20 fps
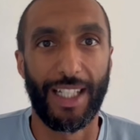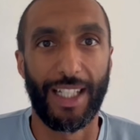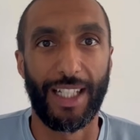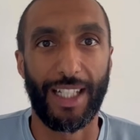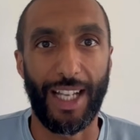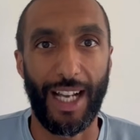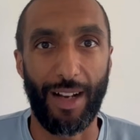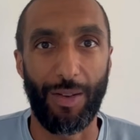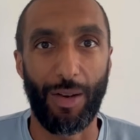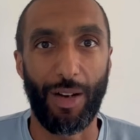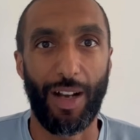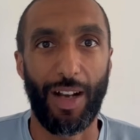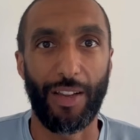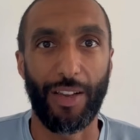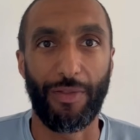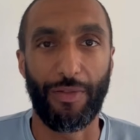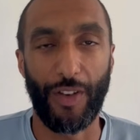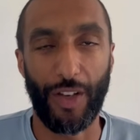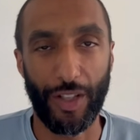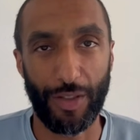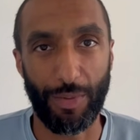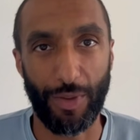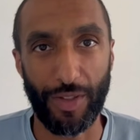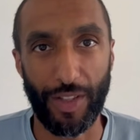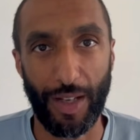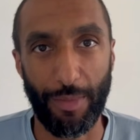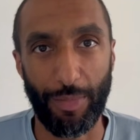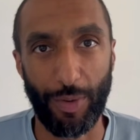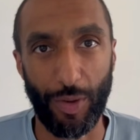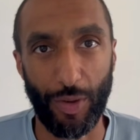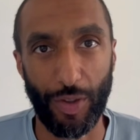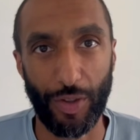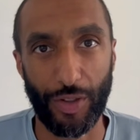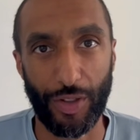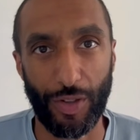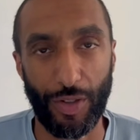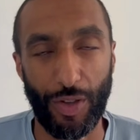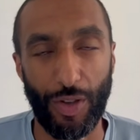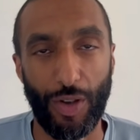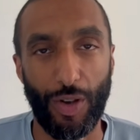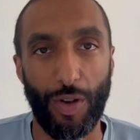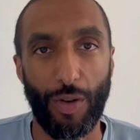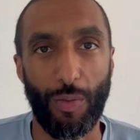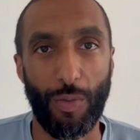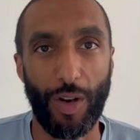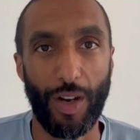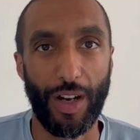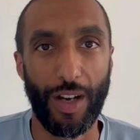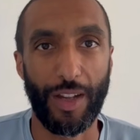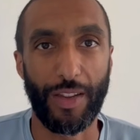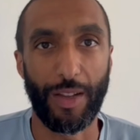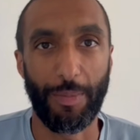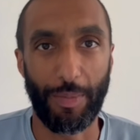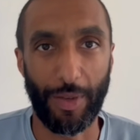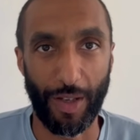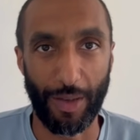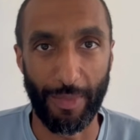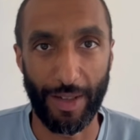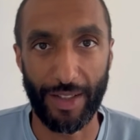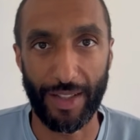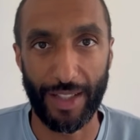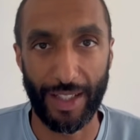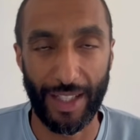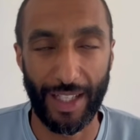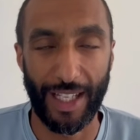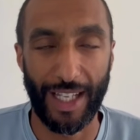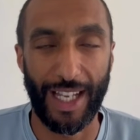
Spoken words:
Now, the first ones I bought were the Pumas,